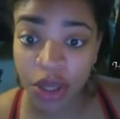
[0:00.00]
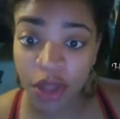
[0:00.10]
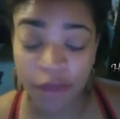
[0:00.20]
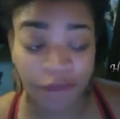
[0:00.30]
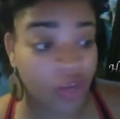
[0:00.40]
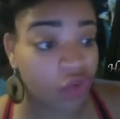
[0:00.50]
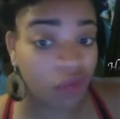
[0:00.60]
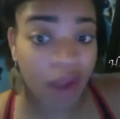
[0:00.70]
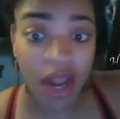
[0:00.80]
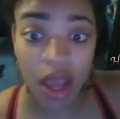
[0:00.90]
The
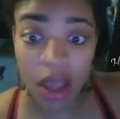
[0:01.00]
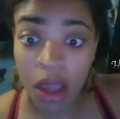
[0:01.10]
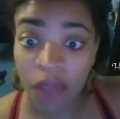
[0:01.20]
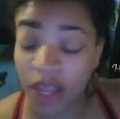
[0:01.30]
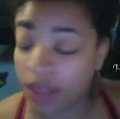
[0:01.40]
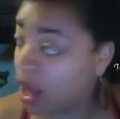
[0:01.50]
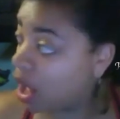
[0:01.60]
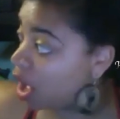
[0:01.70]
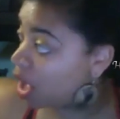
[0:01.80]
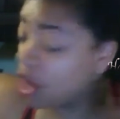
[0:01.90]
refrigerator,
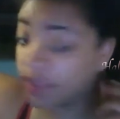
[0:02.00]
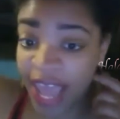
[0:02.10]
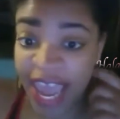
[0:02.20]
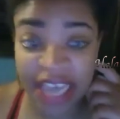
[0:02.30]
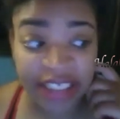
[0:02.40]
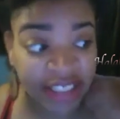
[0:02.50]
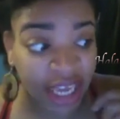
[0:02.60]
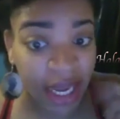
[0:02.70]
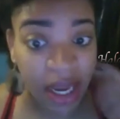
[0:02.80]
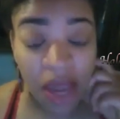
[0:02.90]
the AC,